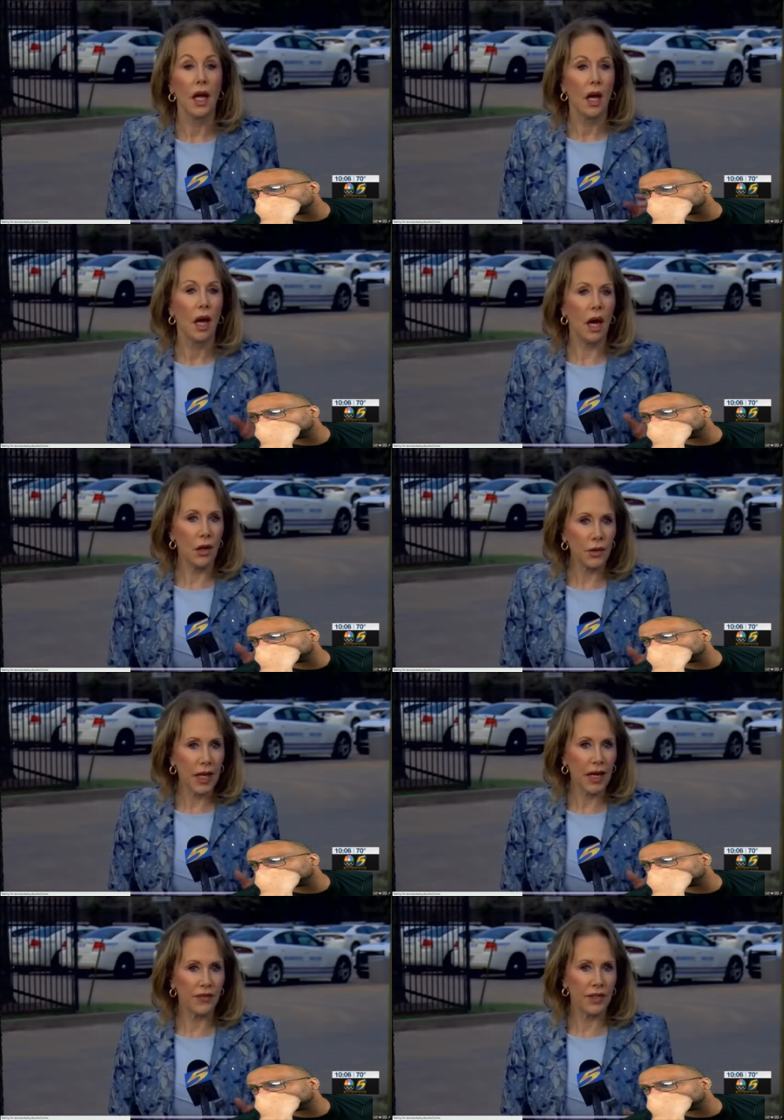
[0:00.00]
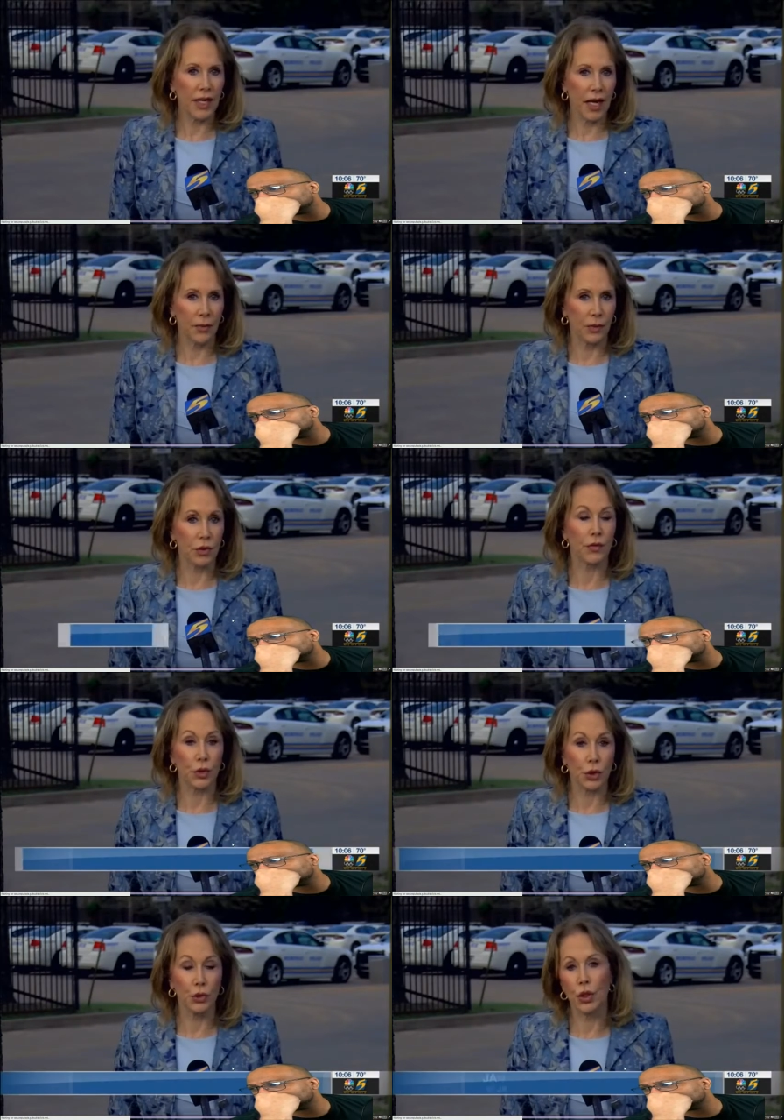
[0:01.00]
Oak Haven neighbors, the
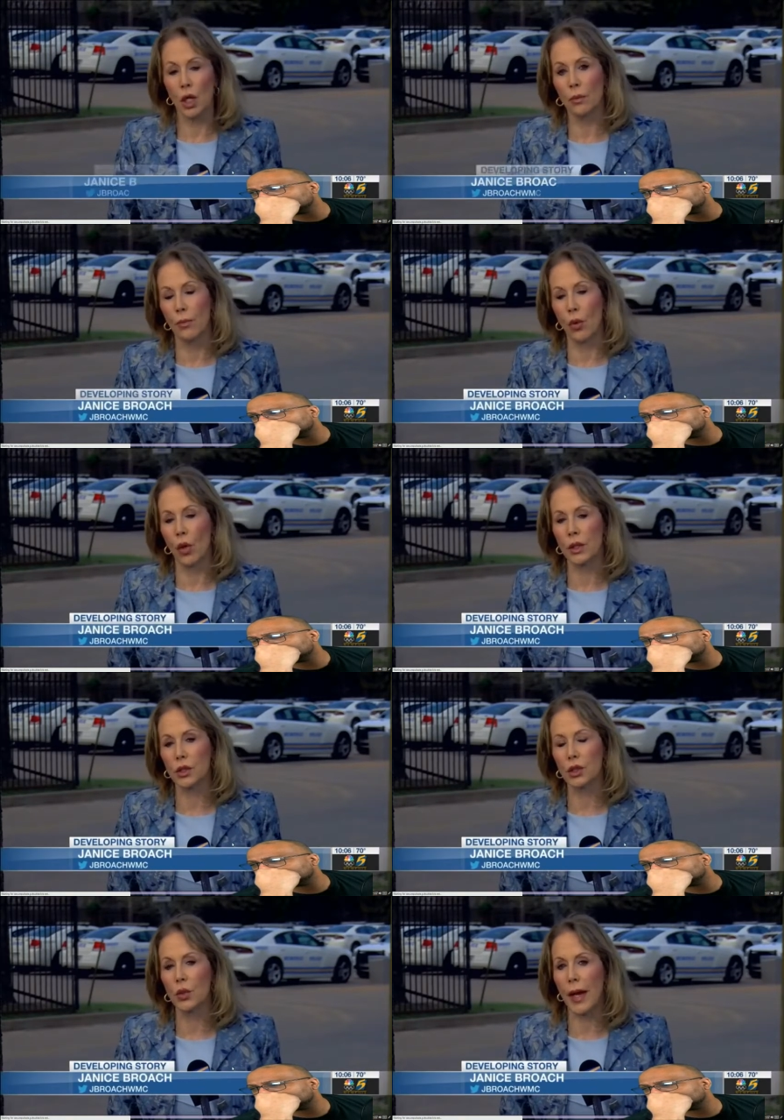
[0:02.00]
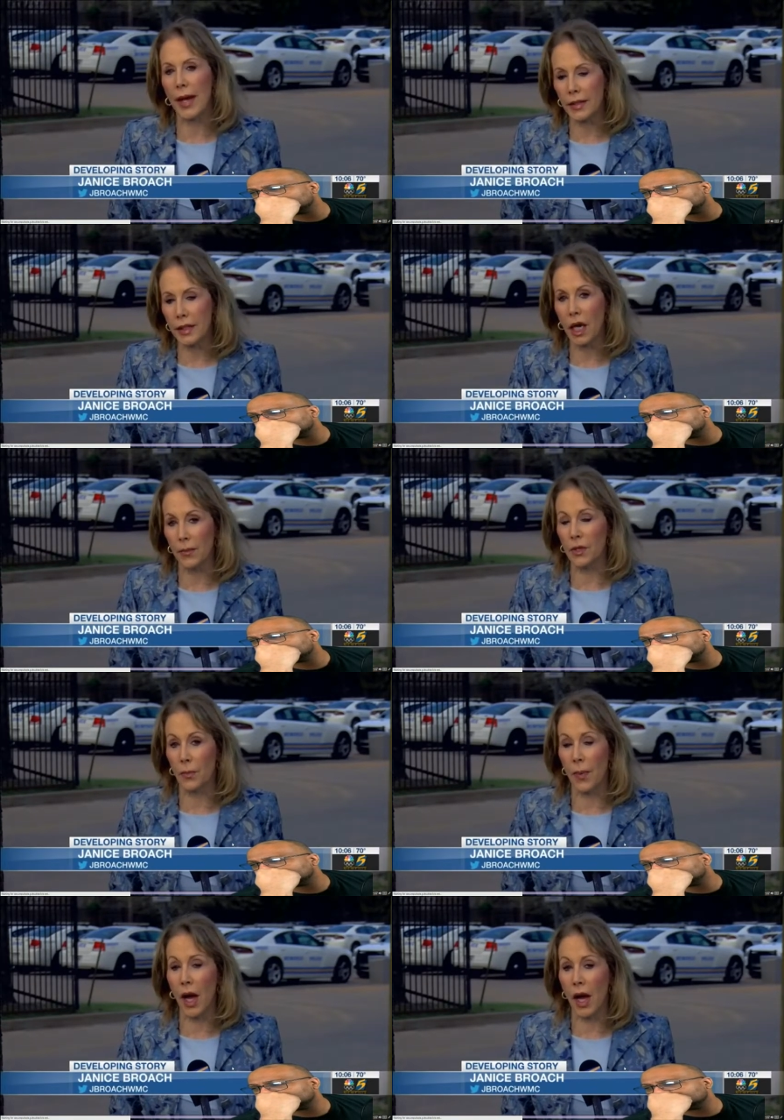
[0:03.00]
two young boys who ended up in the
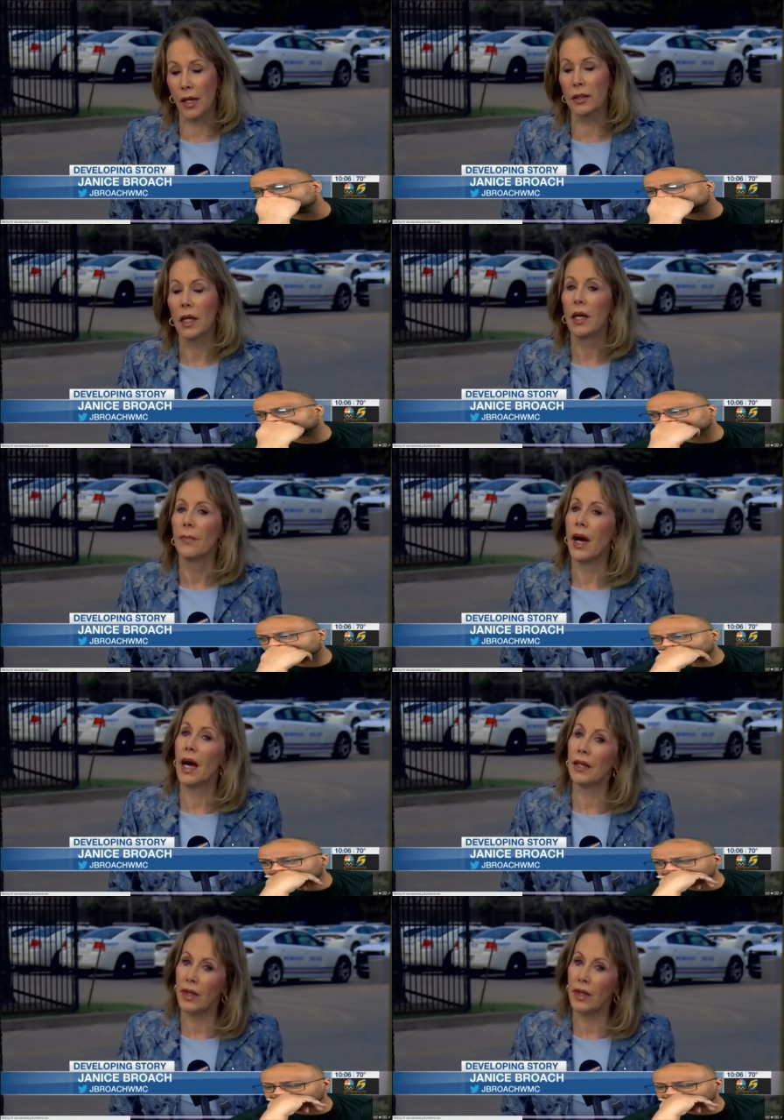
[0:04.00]
pond behind their